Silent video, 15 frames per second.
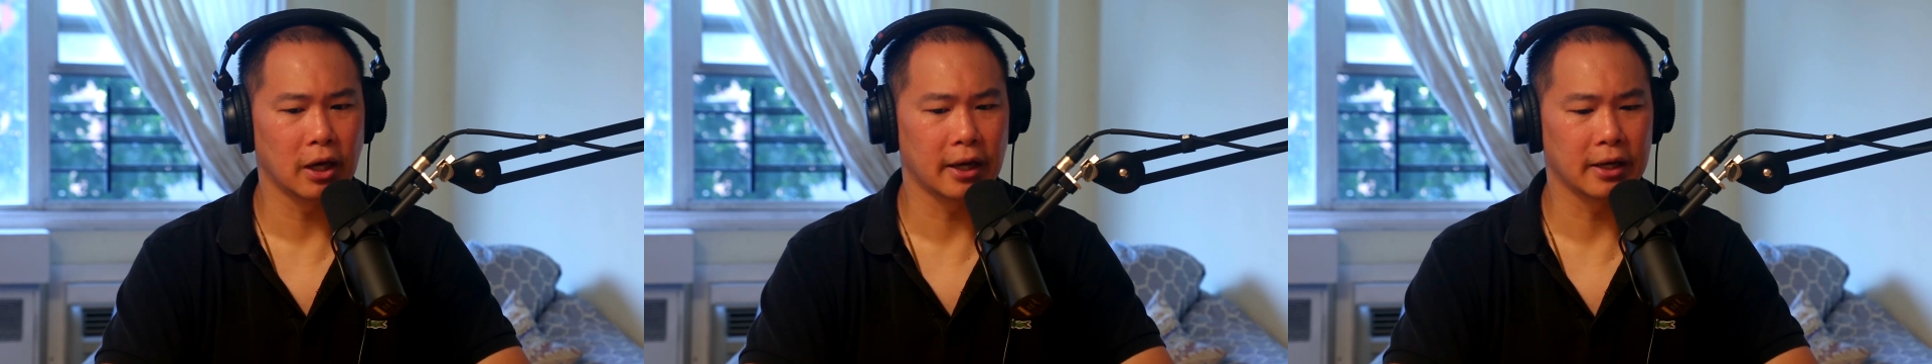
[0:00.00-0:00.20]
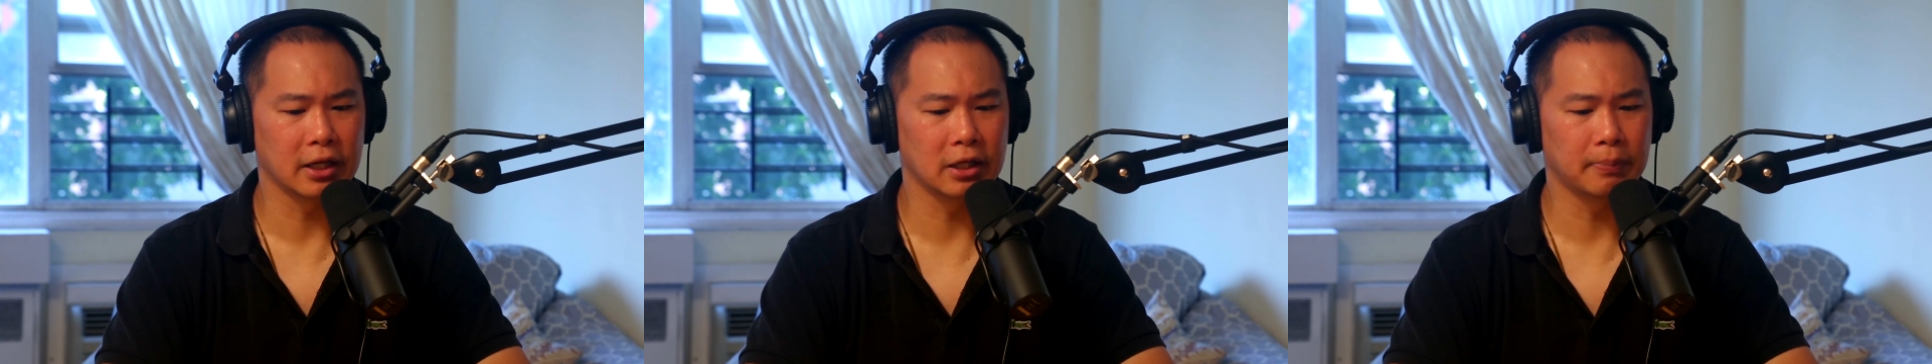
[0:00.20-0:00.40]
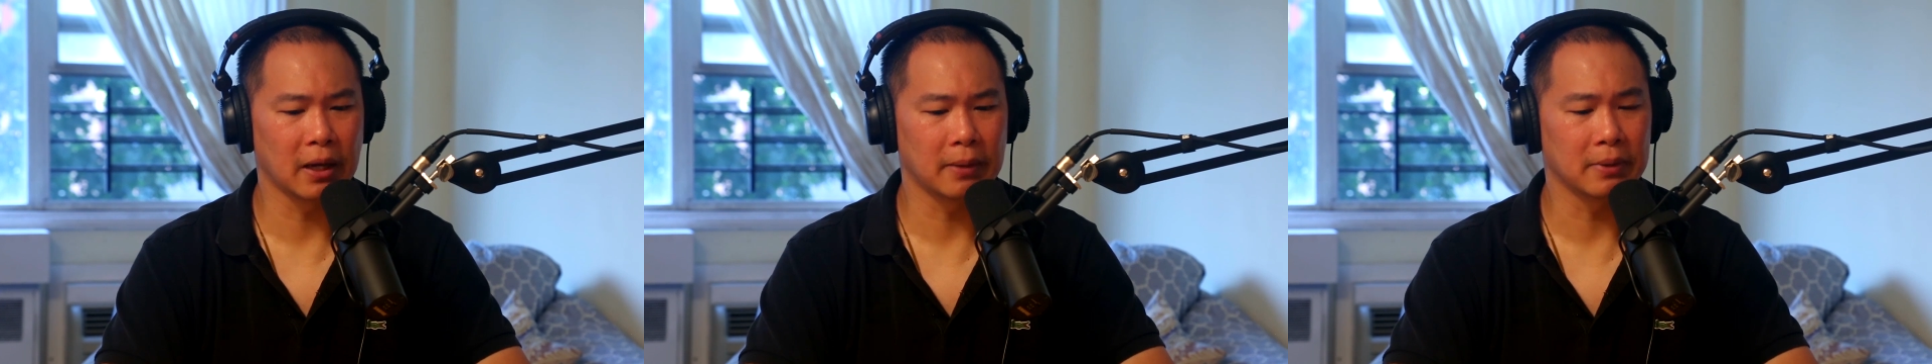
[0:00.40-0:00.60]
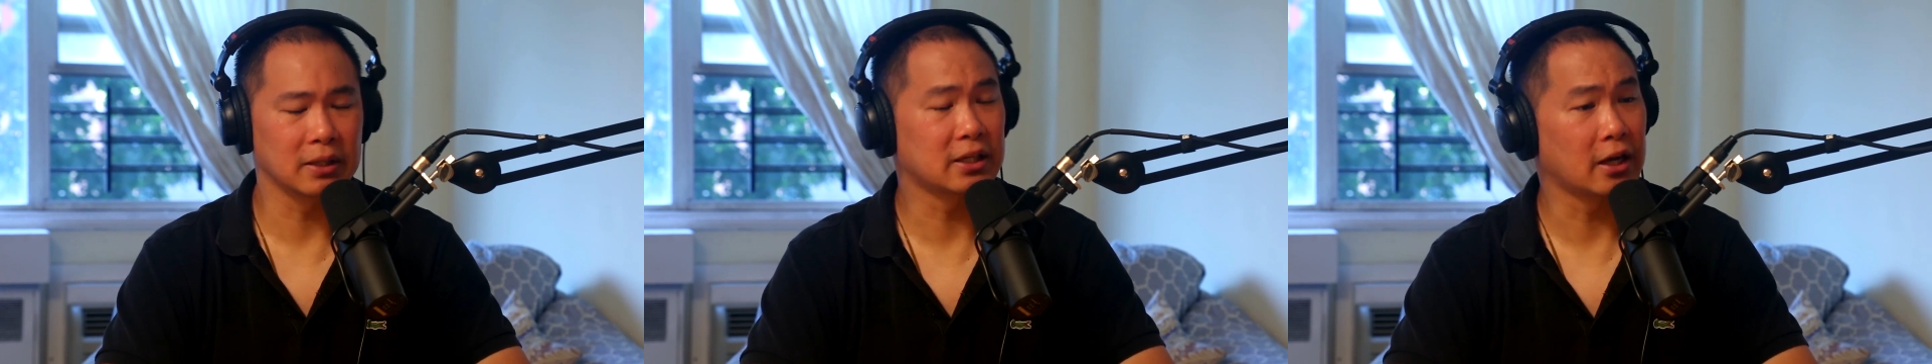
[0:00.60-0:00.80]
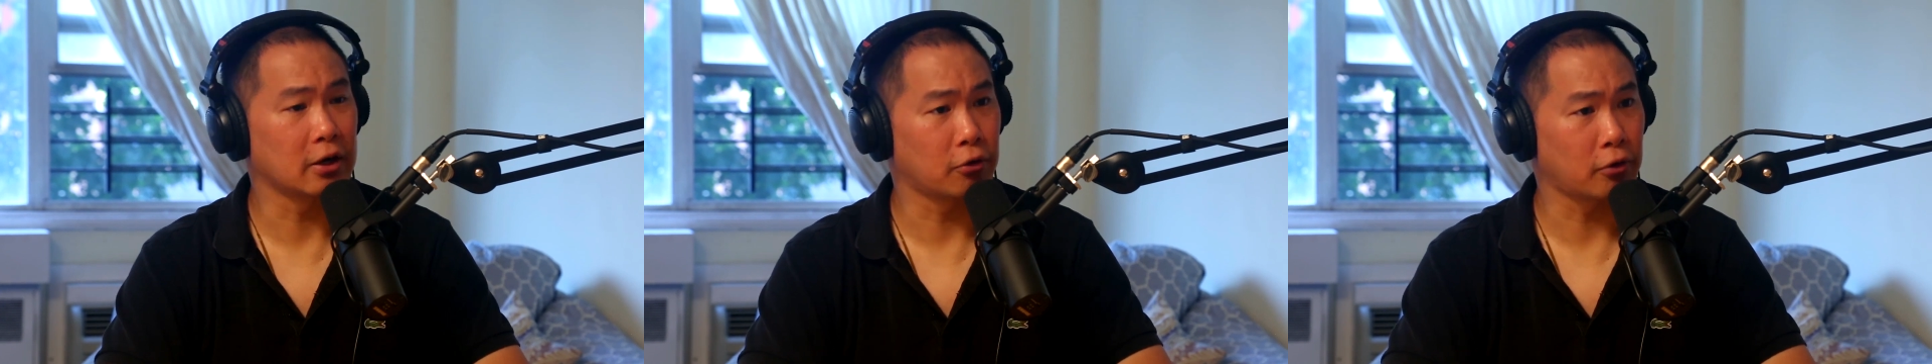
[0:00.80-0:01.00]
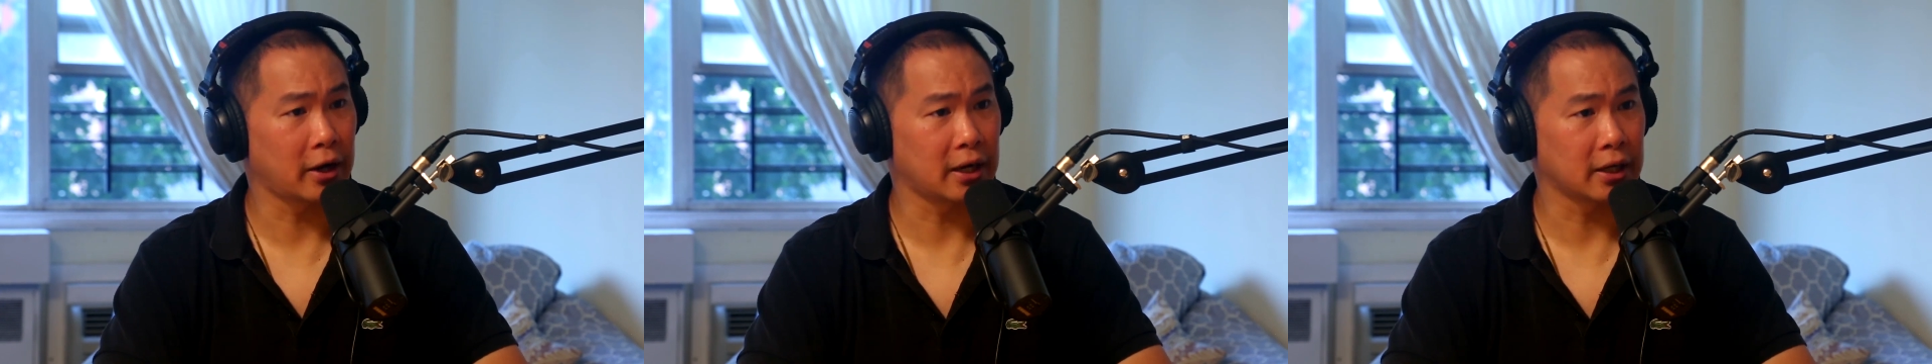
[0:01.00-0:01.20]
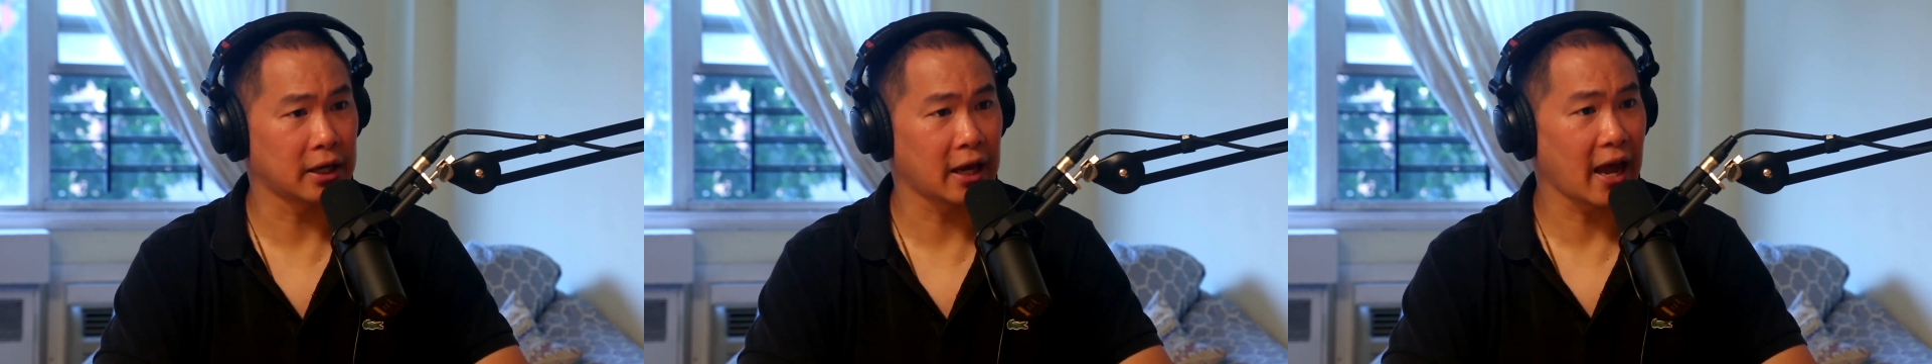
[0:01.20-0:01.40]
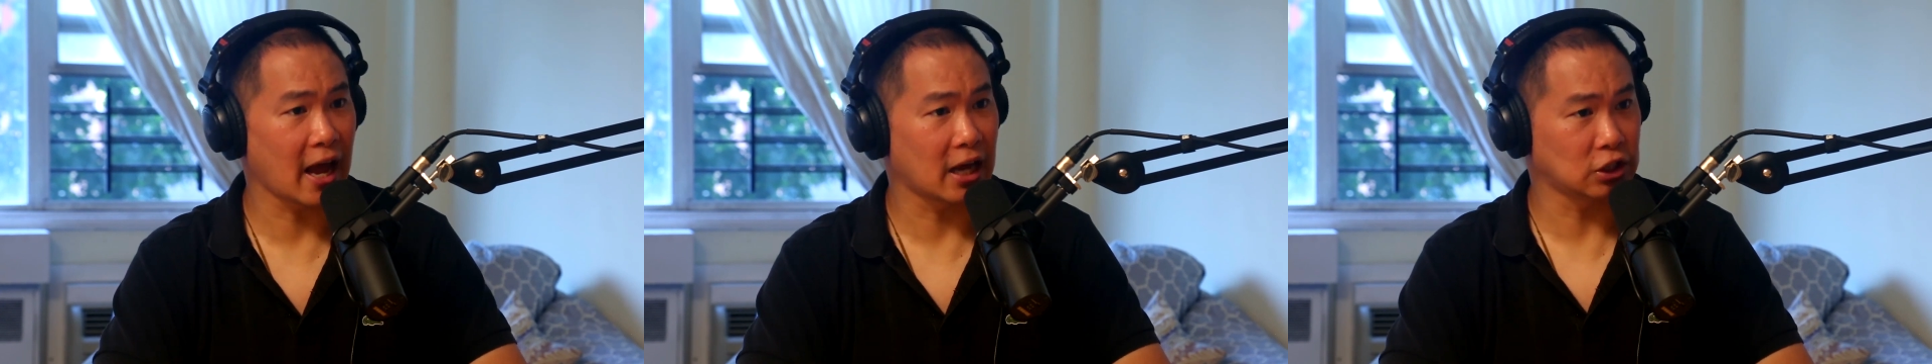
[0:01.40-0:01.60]
and he paid me 10 grand
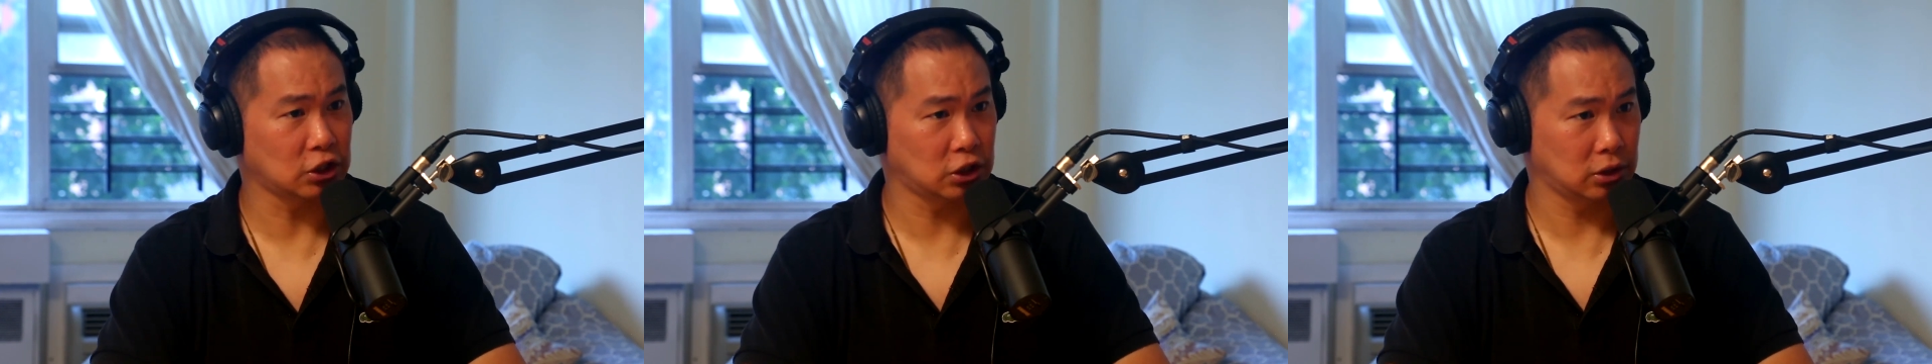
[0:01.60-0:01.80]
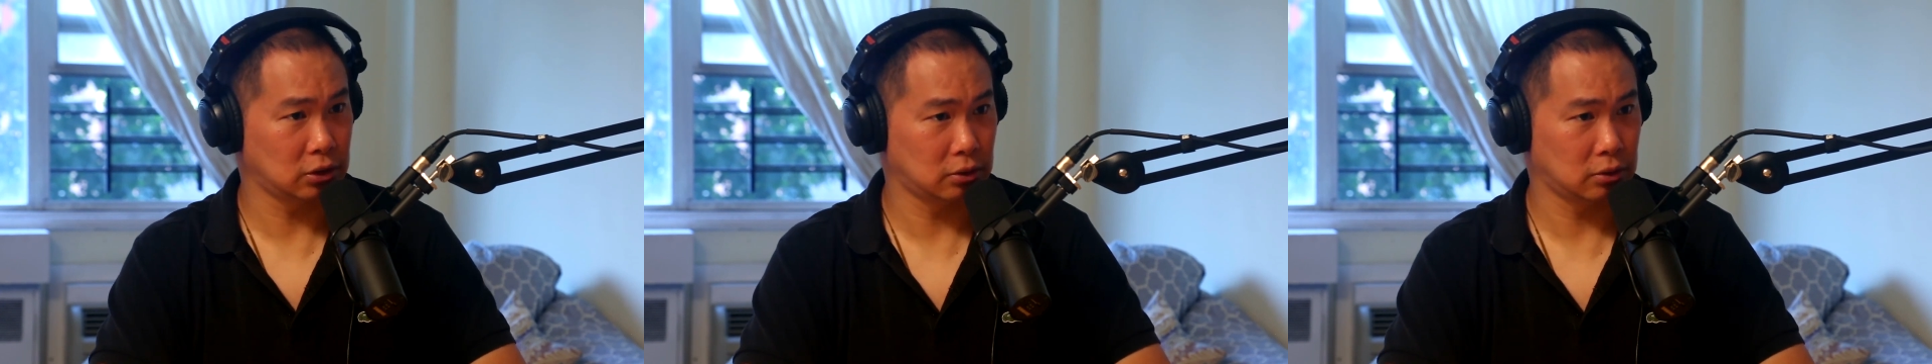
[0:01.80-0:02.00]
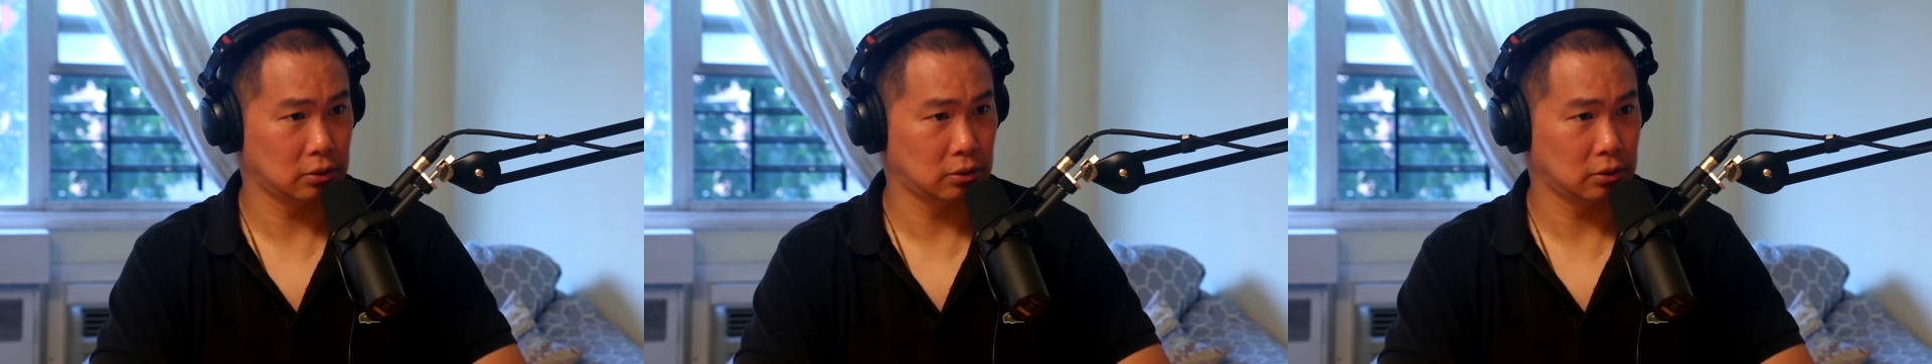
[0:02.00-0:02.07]
cash